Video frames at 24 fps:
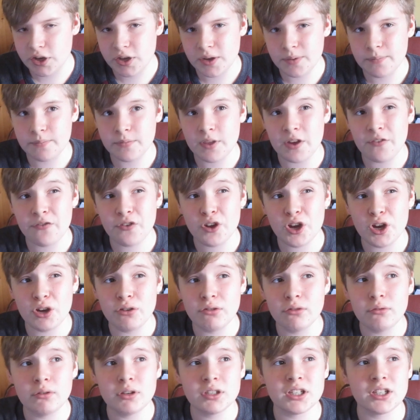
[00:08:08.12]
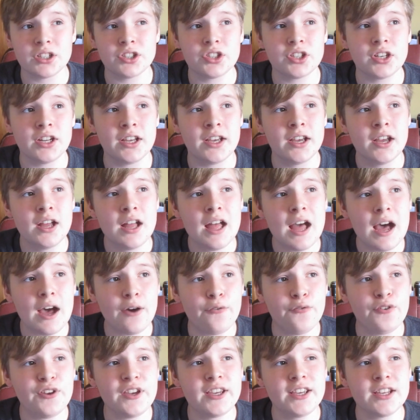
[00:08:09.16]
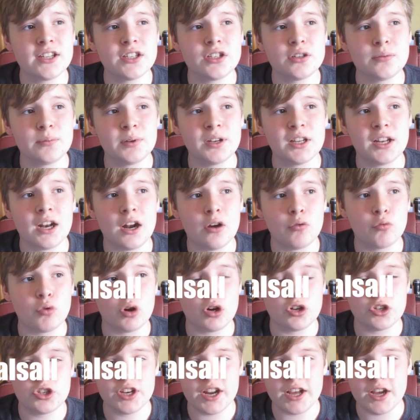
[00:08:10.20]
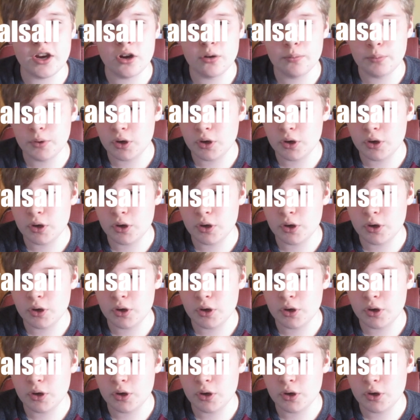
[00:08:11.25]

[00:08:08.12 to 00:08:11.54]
I forgot who it was actually. I think it's somebody like Rochdale,